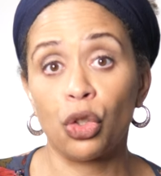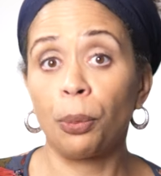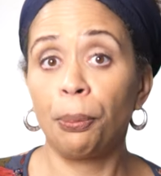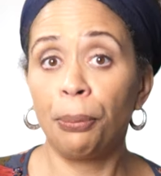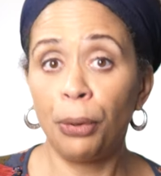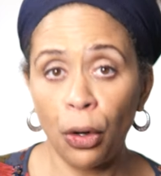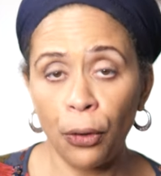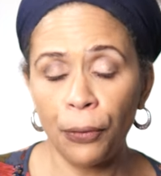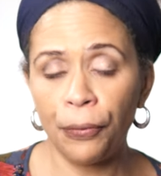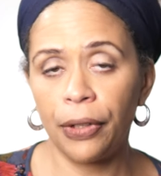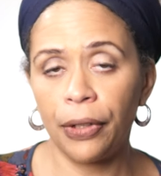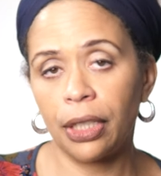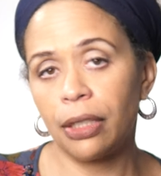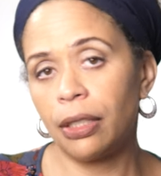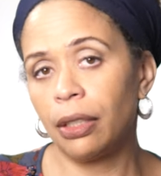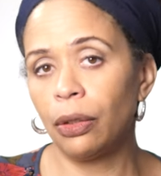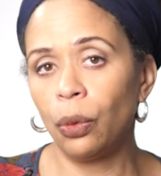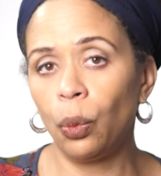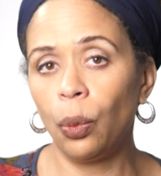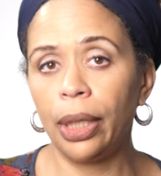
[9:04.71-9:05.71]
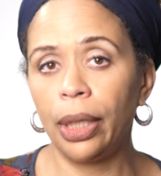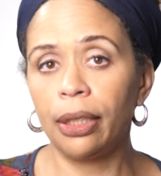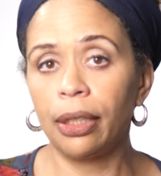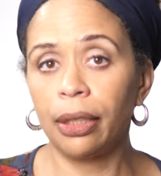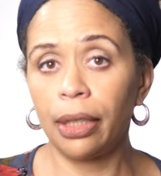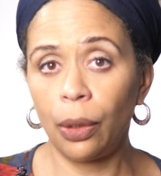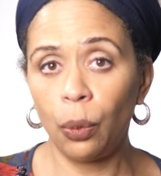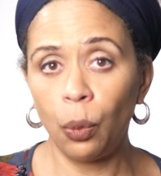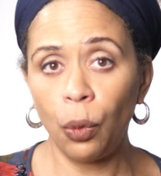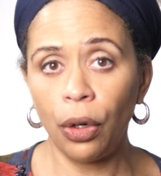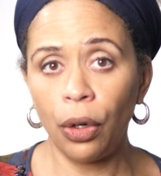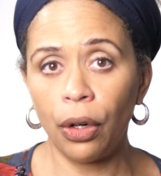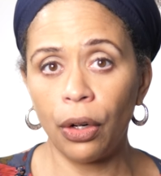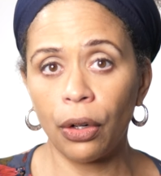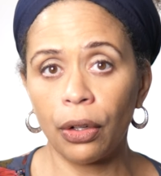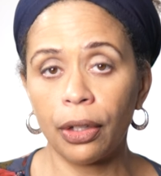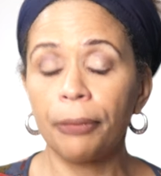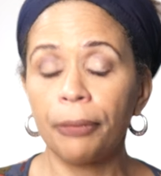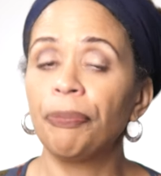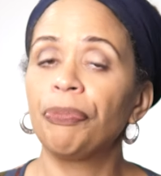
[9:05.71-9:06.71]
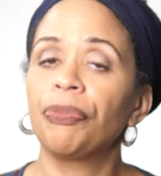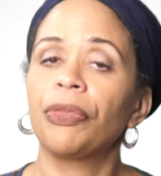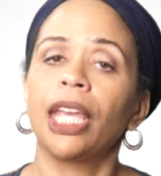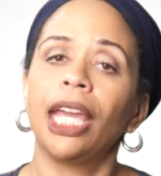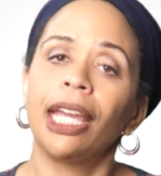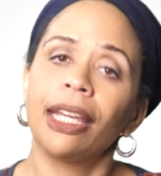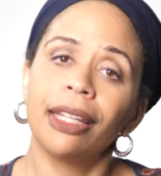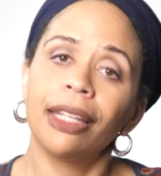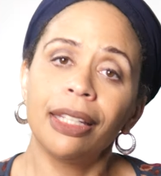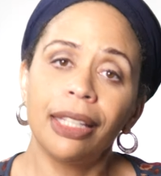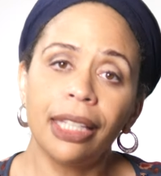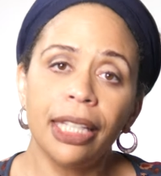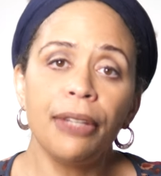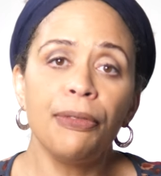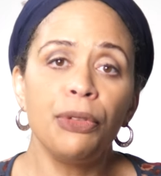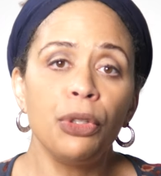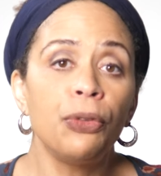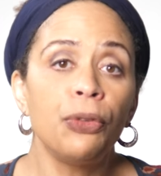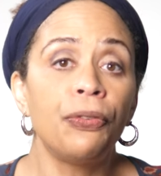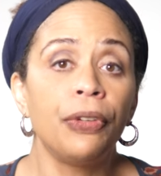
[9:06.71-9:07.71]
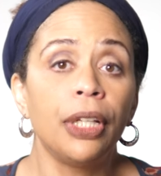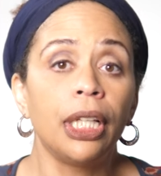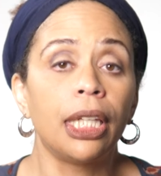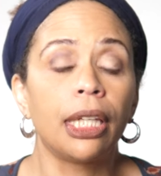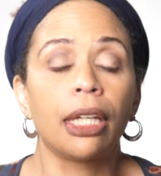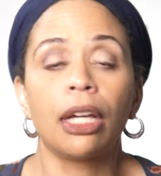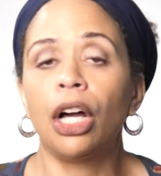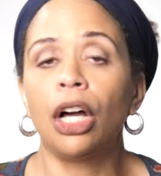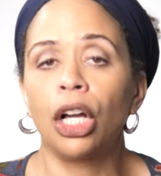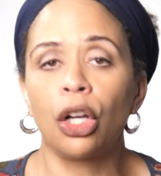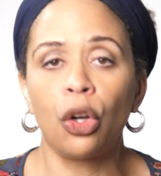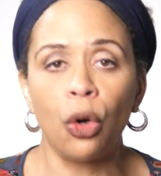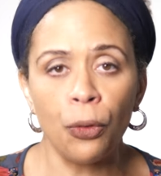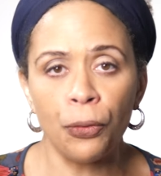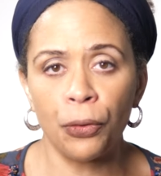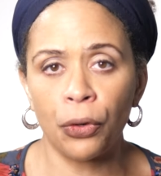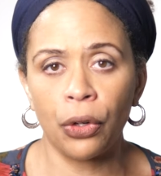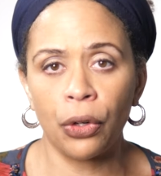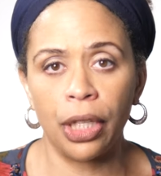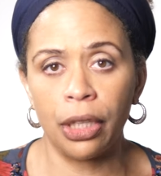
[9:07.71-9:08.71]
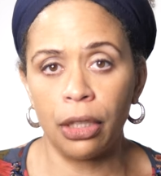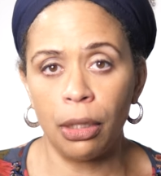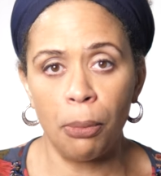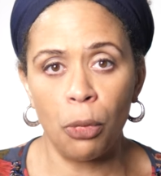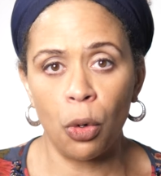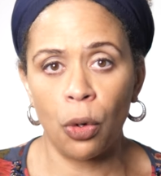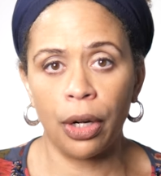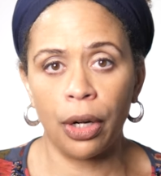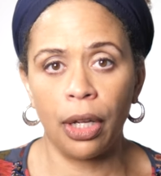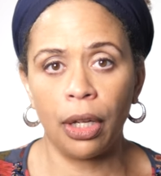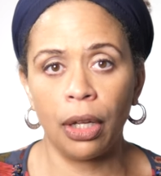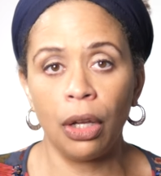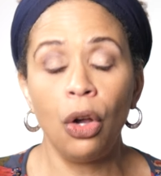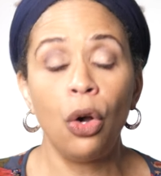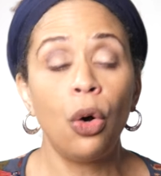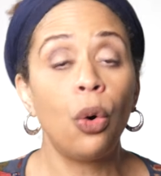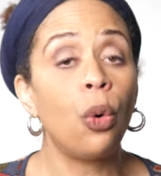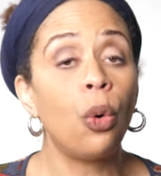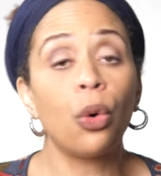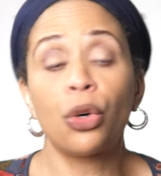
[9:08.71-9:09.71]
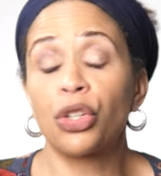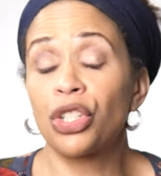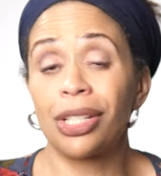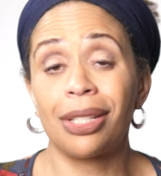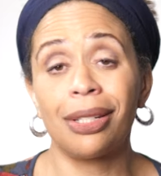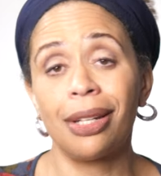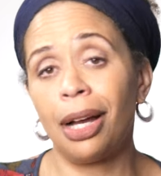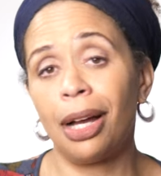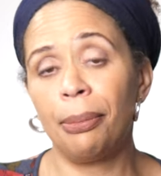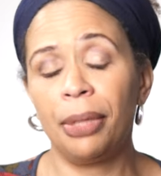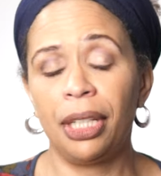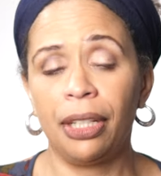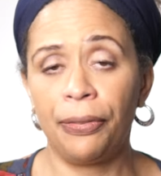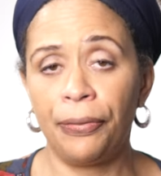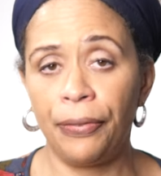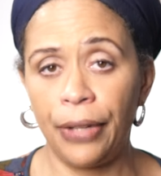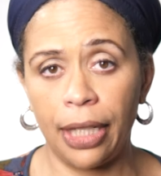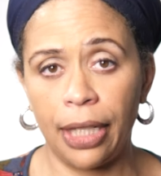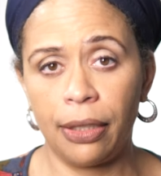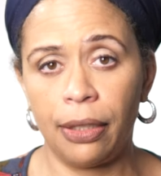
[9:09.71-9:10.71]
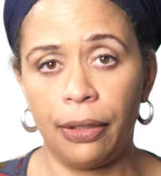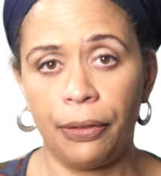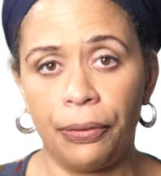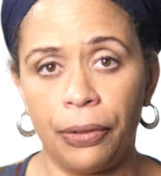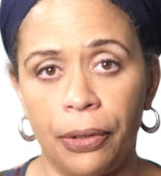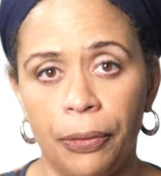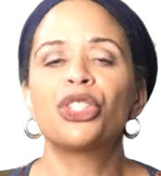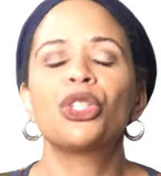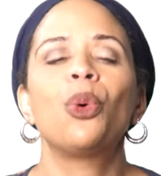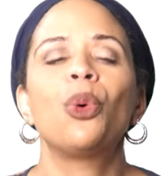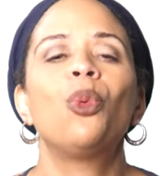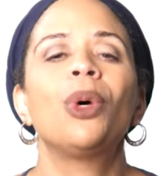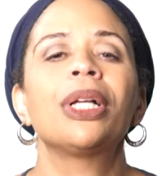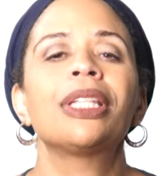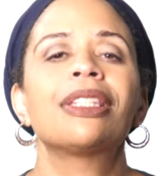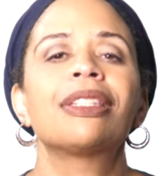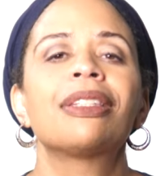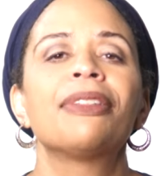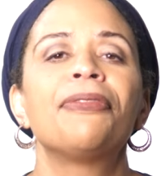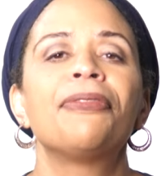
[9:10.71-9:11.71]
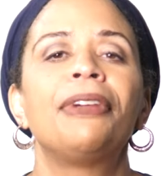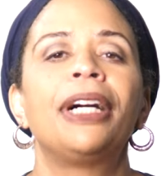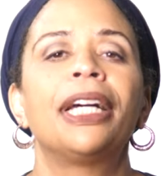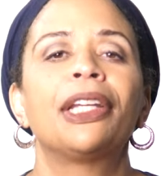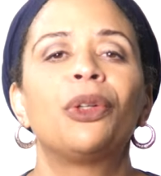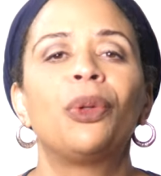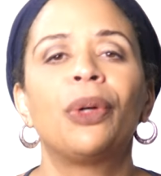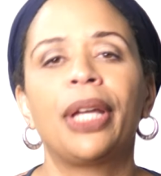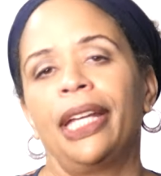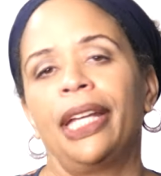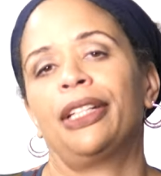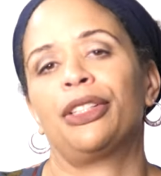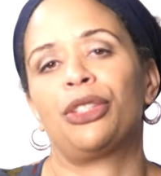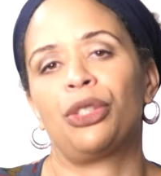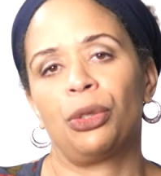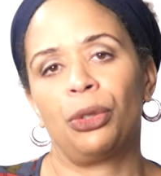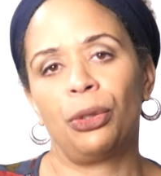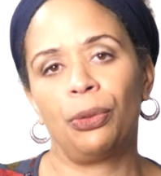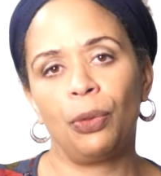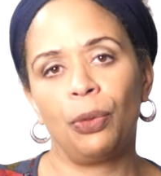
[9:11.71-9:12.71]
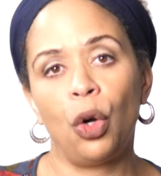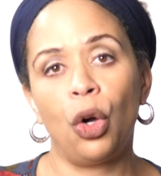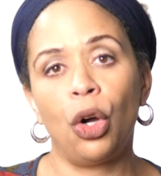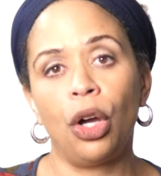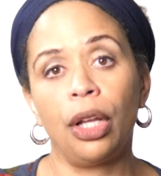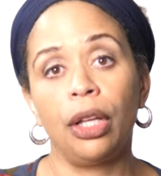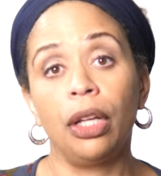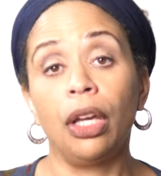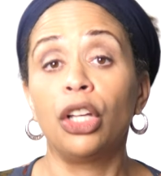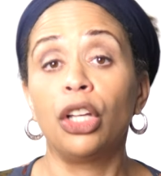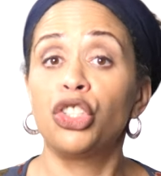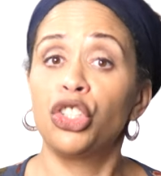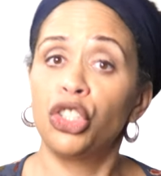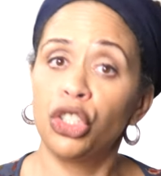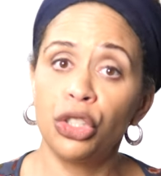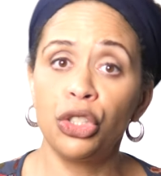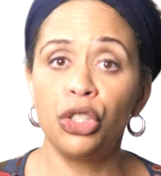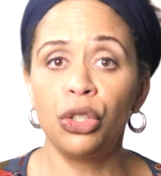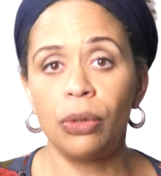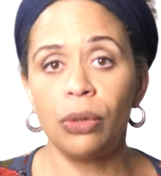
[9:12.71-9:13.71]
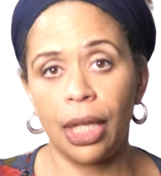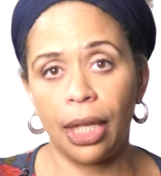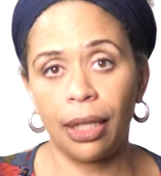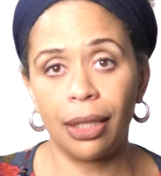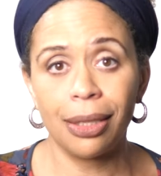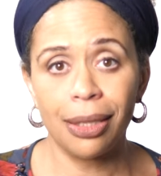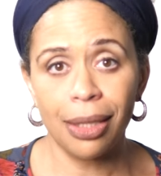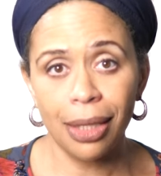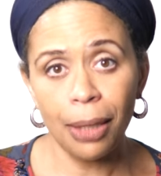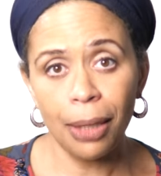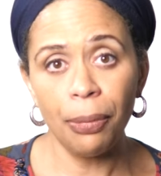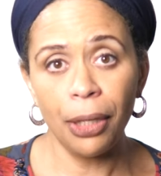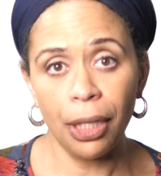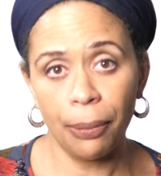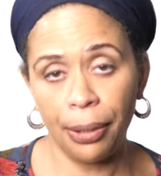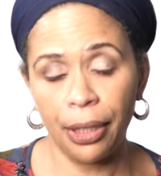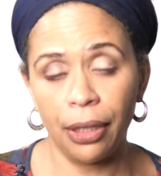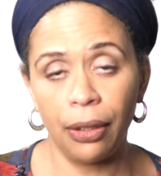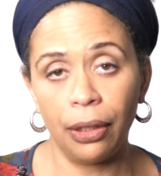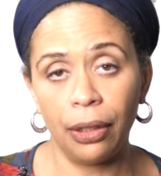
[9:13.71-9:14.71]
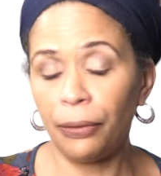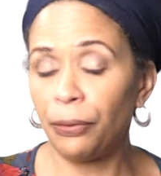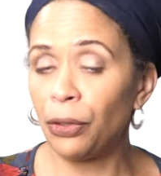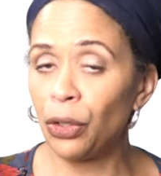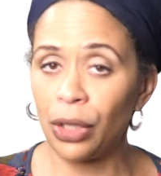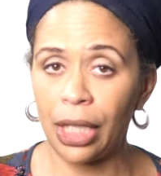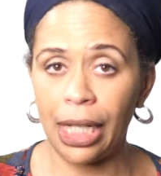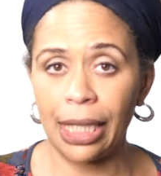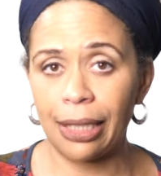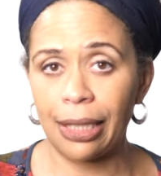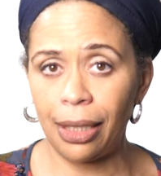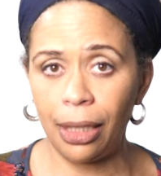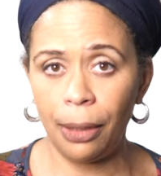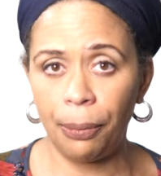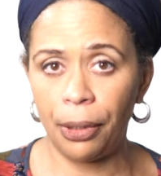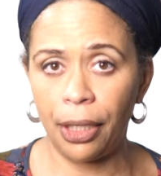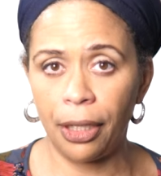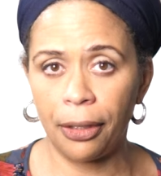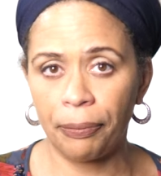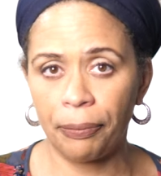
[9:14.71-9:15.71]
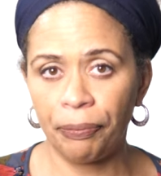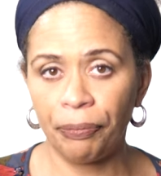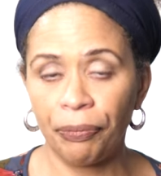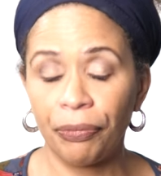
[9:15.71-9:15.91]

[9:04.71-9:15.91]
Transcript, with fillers: are perfect in the way that they work and can leave you feeling hungover in the morning or just not be effective. So, what's the final answer on should you take a sleeping pill if you're not sleeping?